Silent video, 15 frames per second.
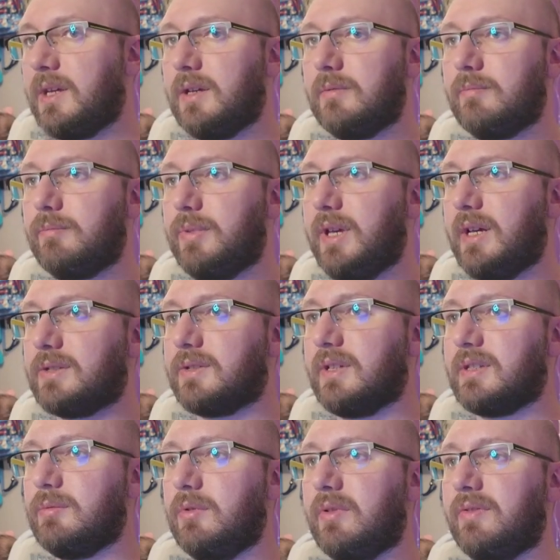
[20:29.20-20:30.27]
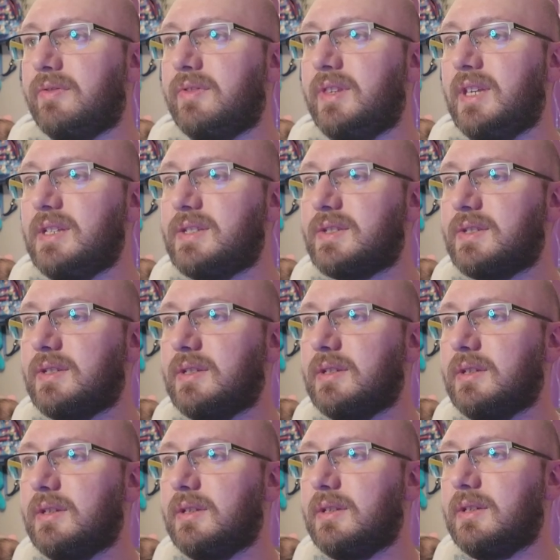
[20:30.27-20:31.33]
But yeah, so let's move on from this.
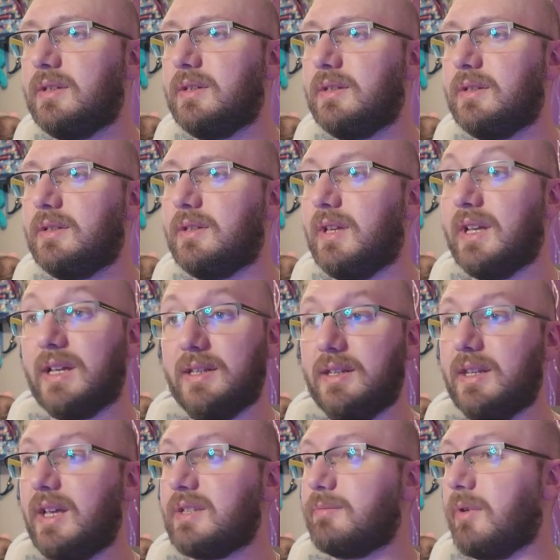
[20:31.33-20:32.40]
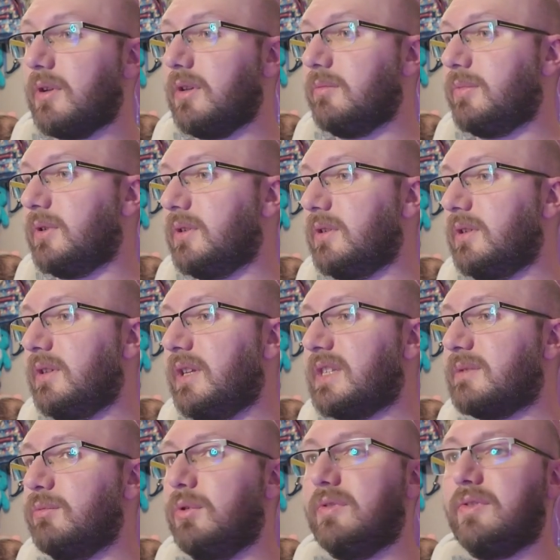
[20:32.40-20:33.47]
Again, nice model, but
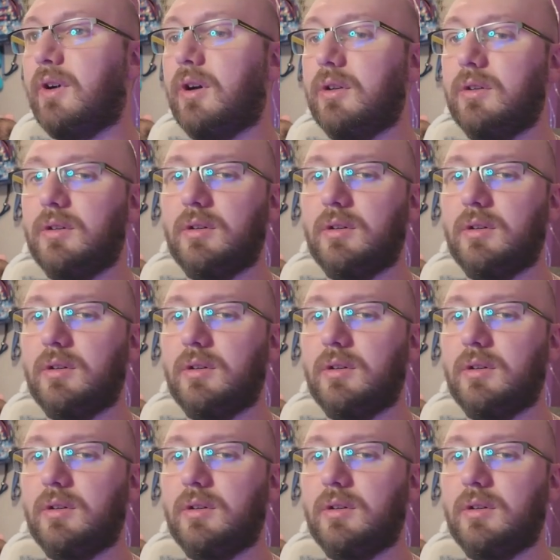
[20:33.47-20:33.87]
let's move on.